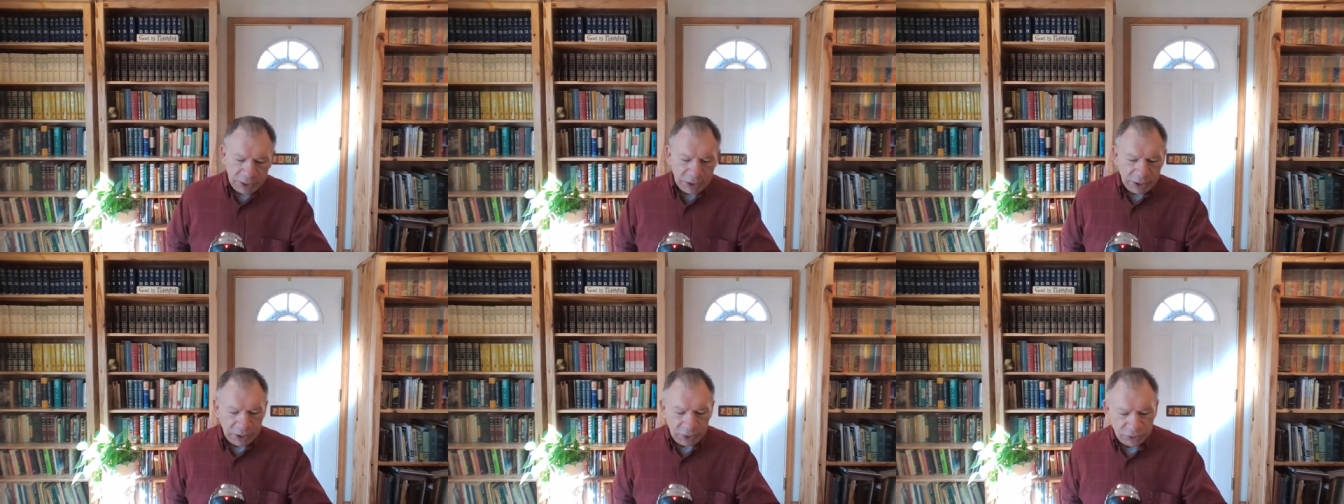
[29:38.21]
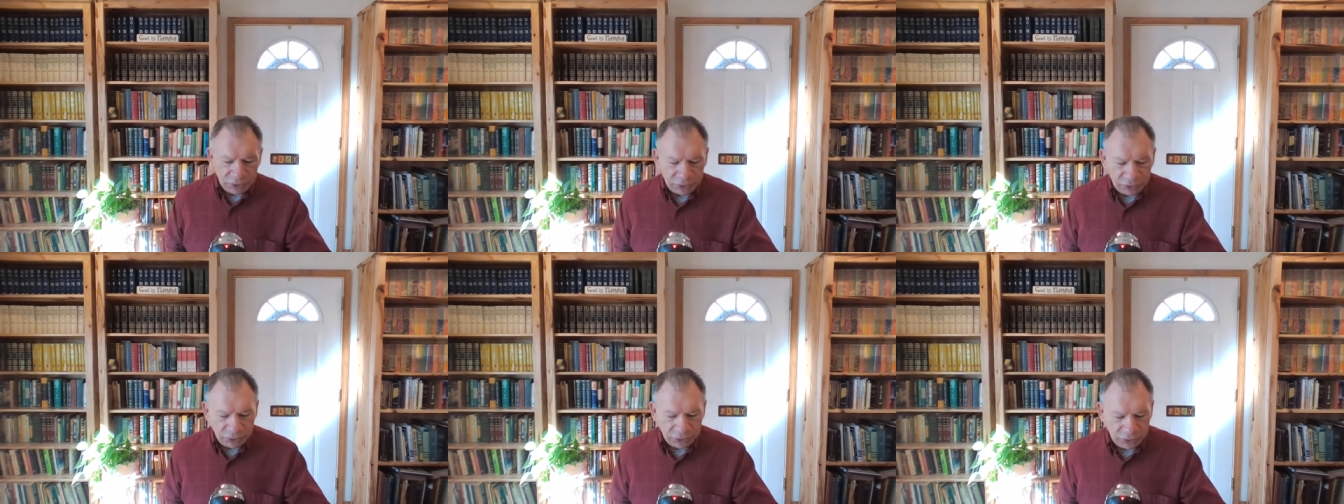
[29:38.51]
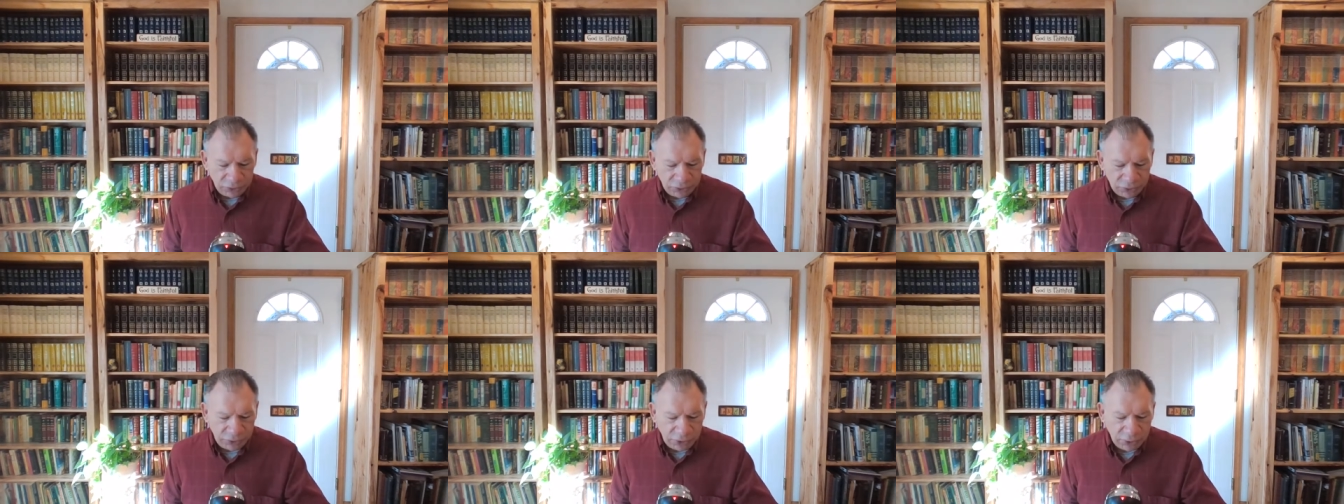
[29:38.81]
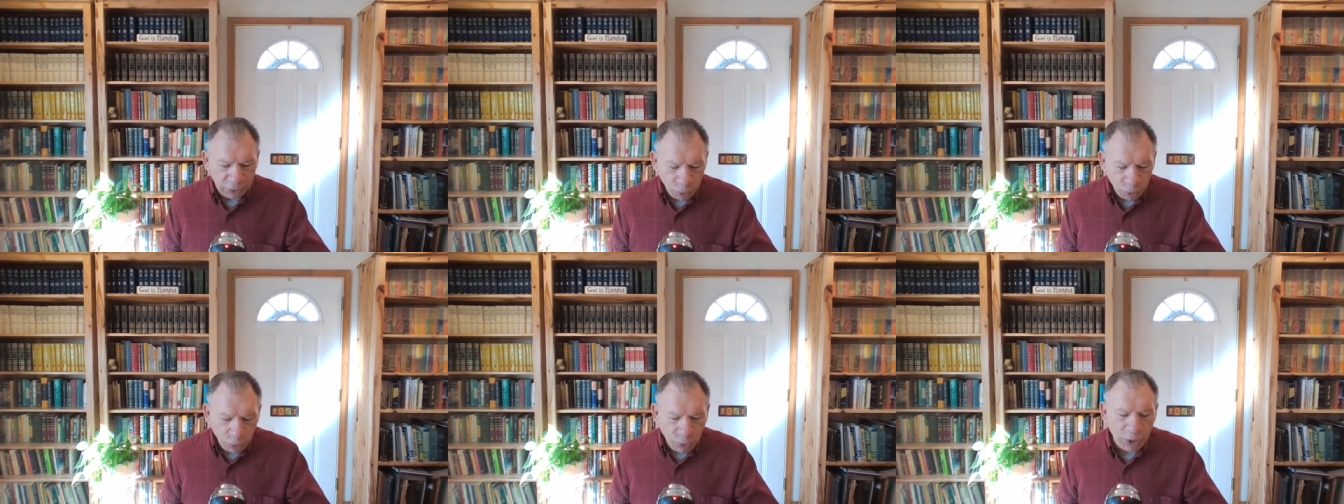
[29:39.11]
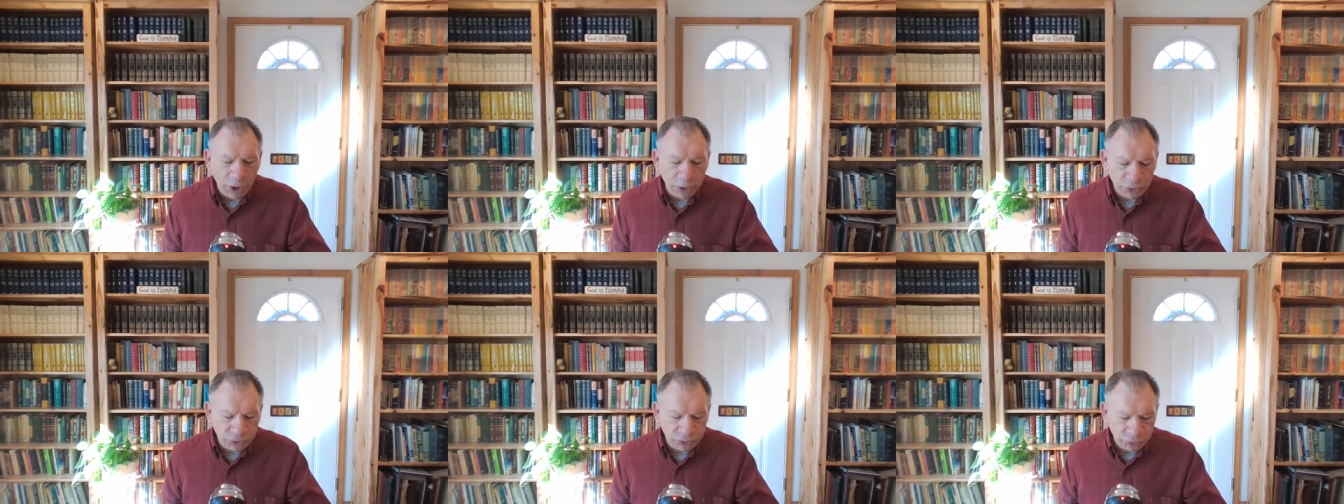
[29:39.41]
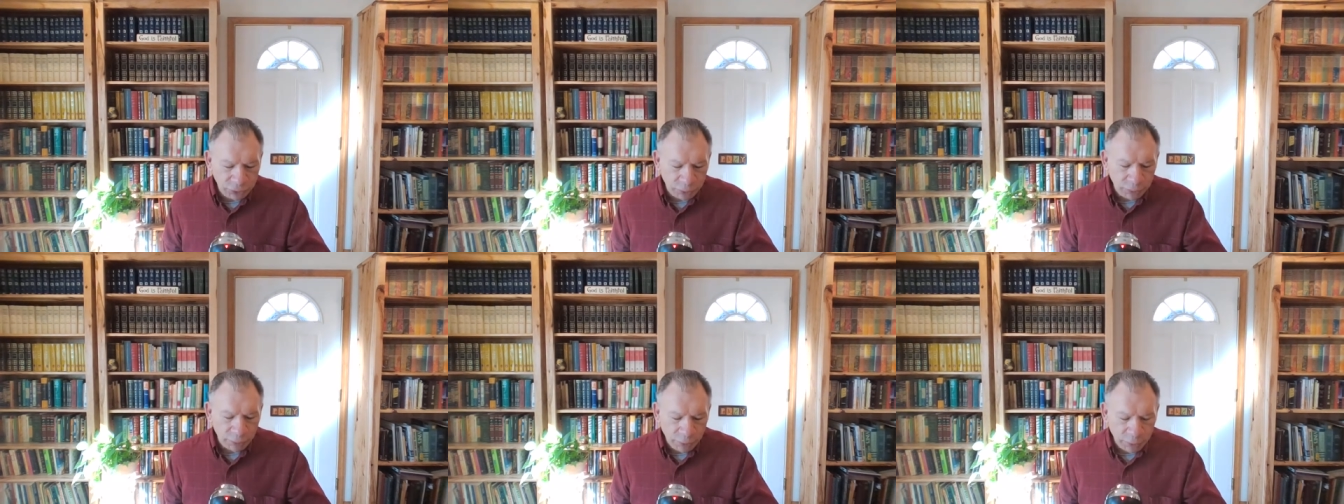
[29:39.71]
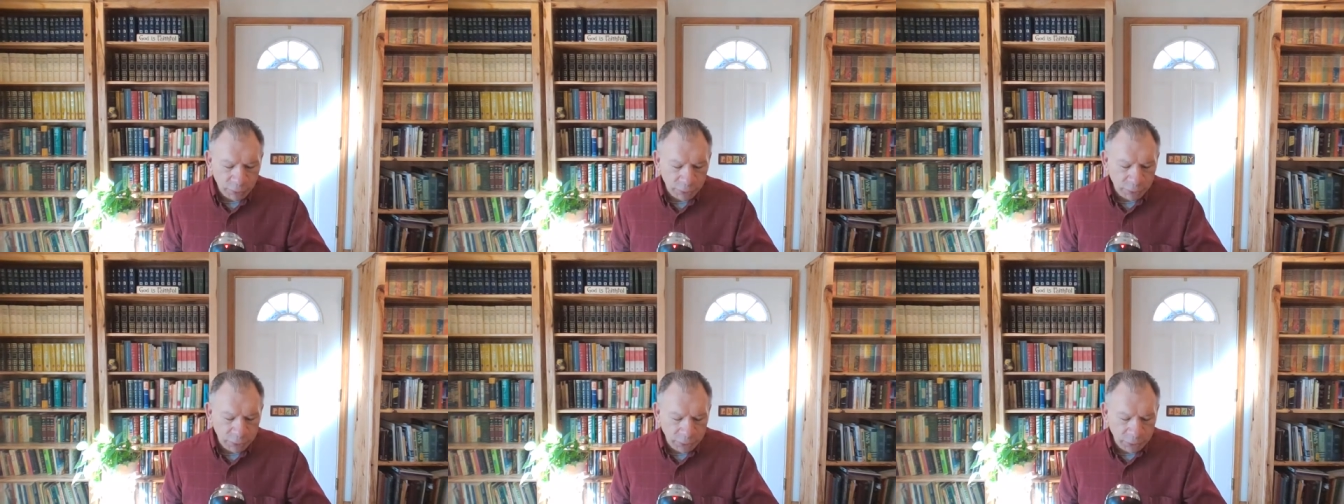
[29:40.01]
he said, Set a watch, O
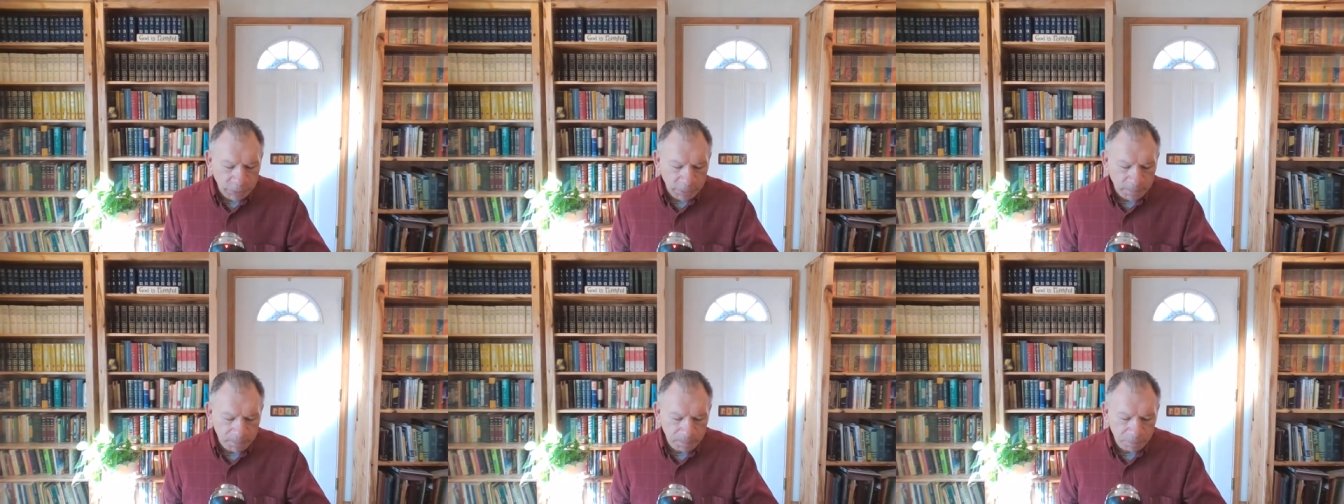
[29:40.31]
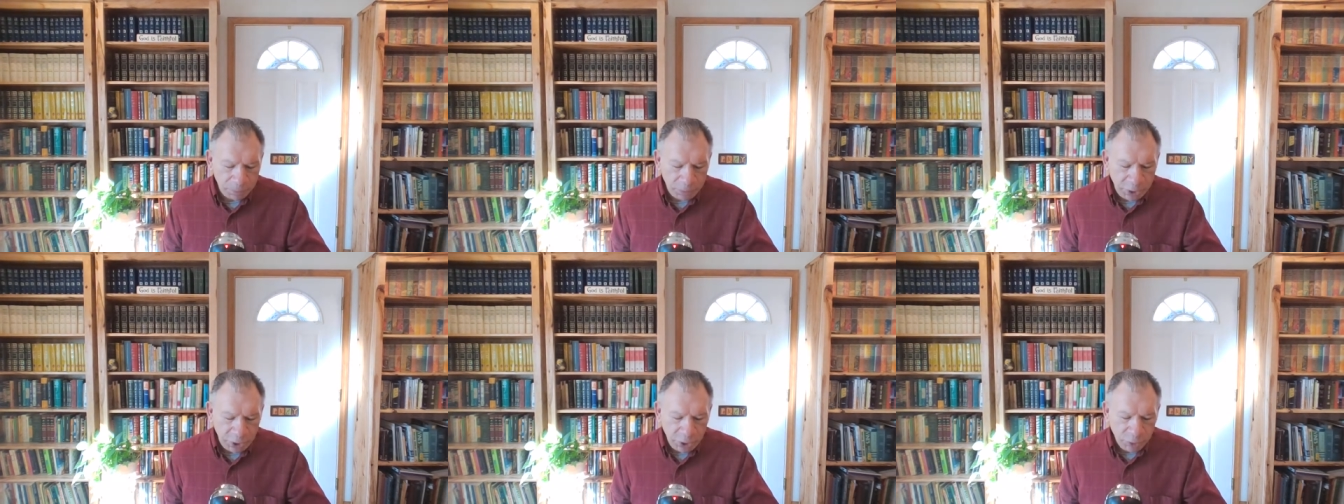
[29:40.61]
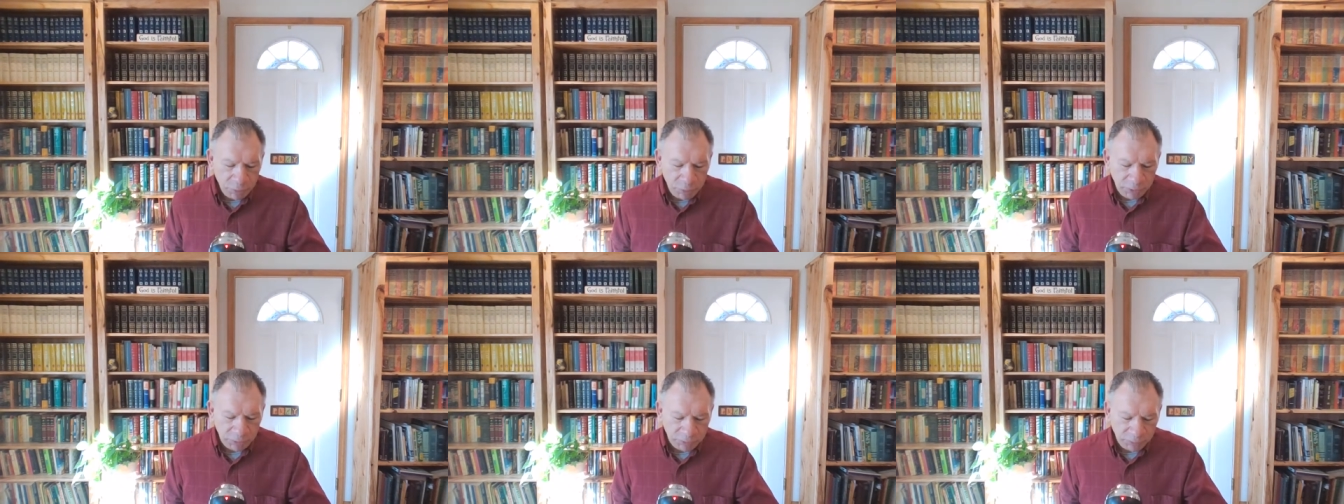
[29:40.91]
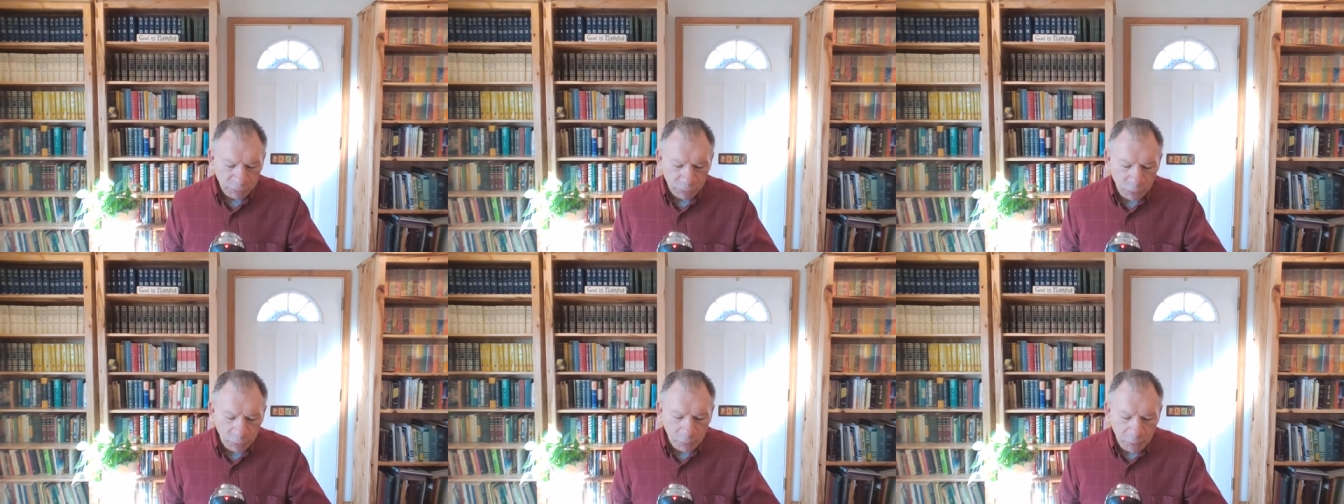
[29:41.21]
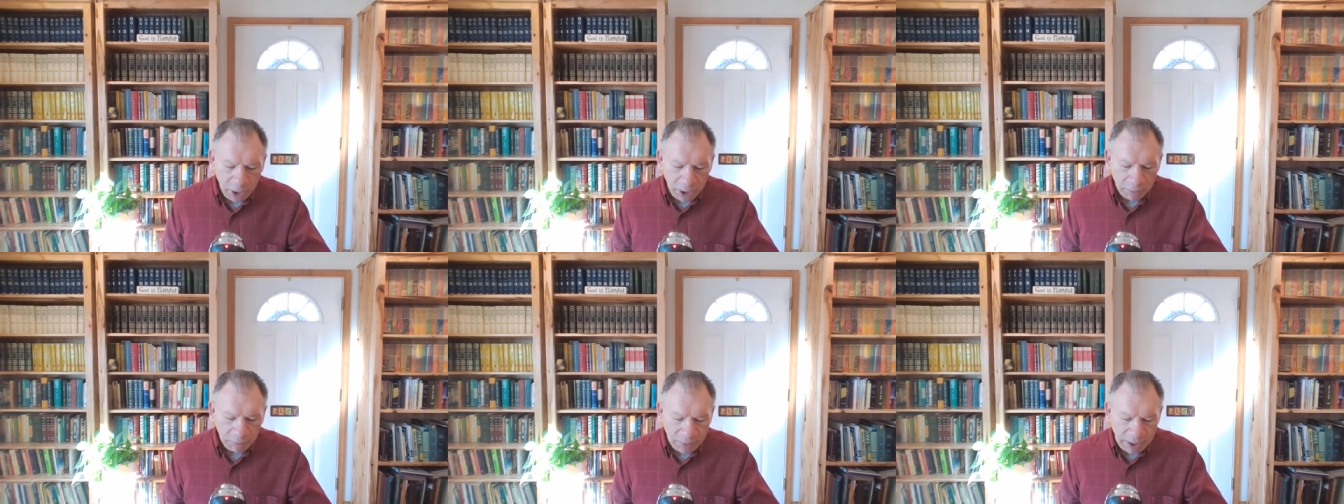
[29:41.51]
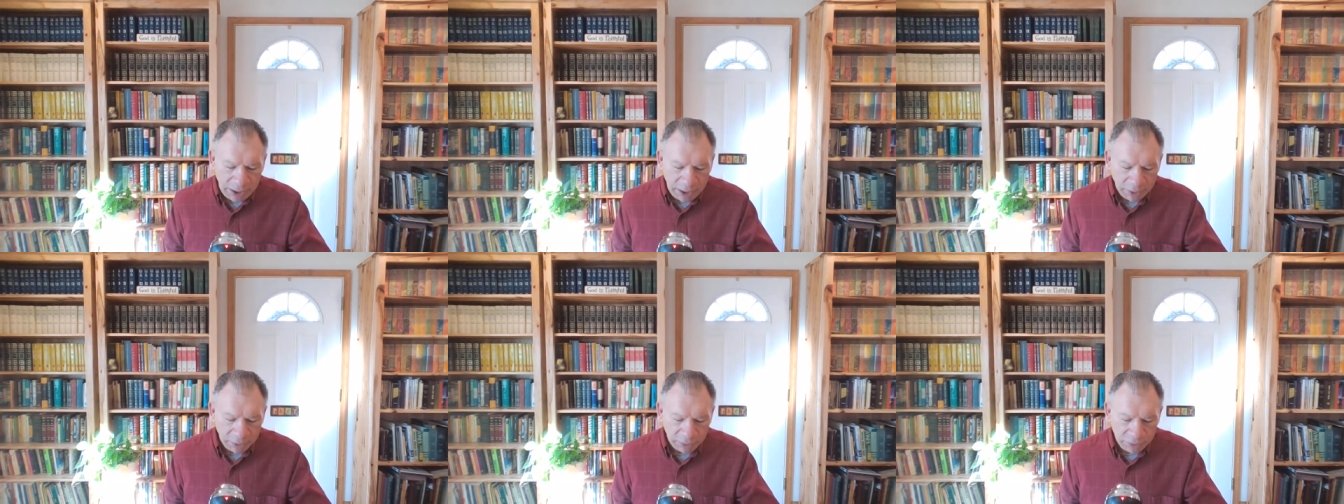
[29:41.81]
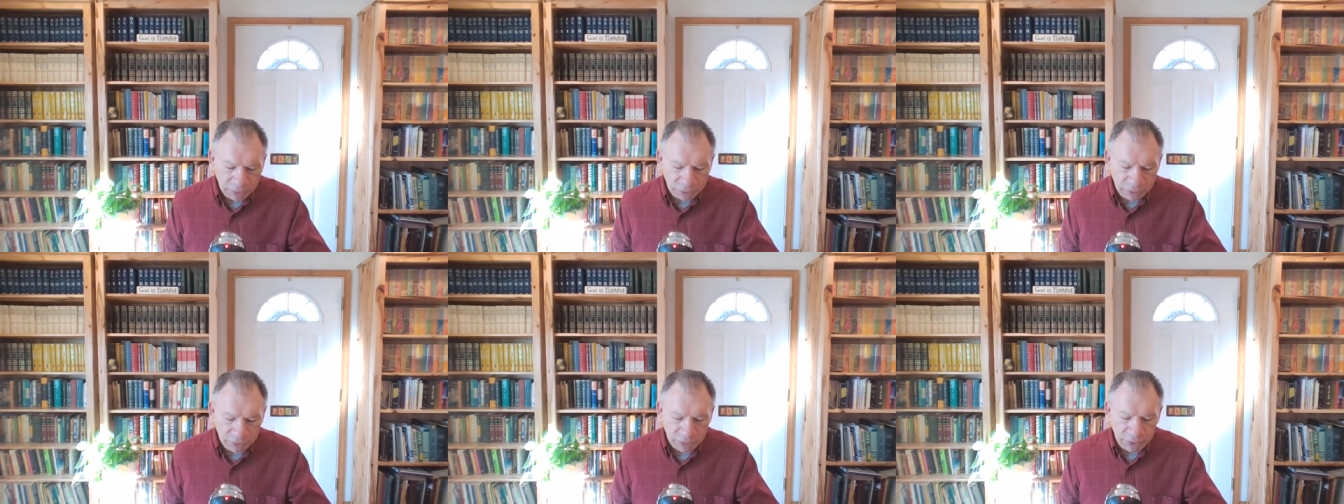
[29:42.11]
Lord, before my
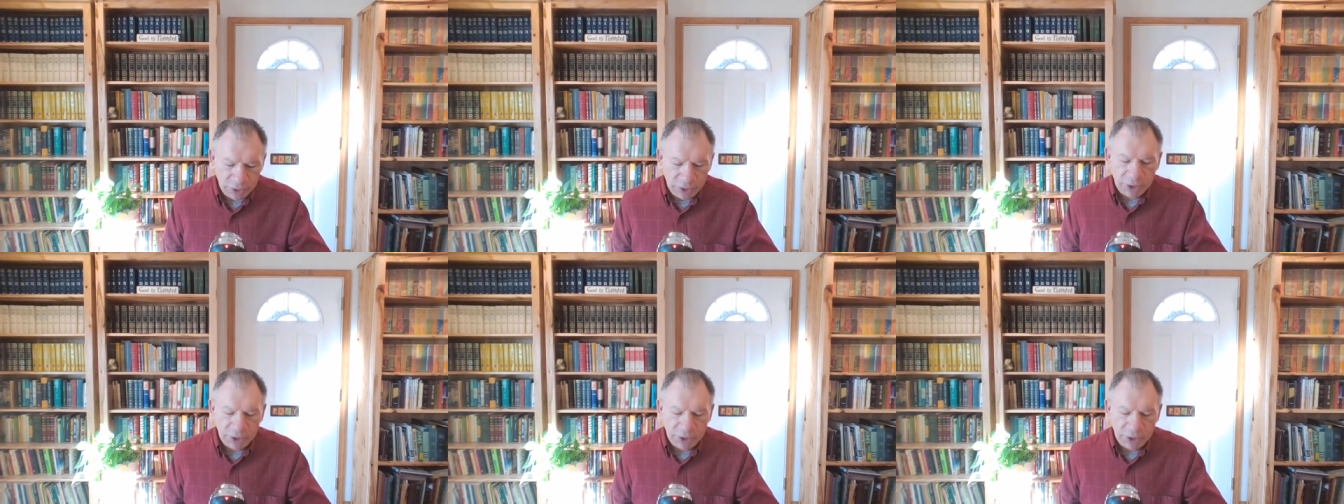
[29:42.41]
mouth.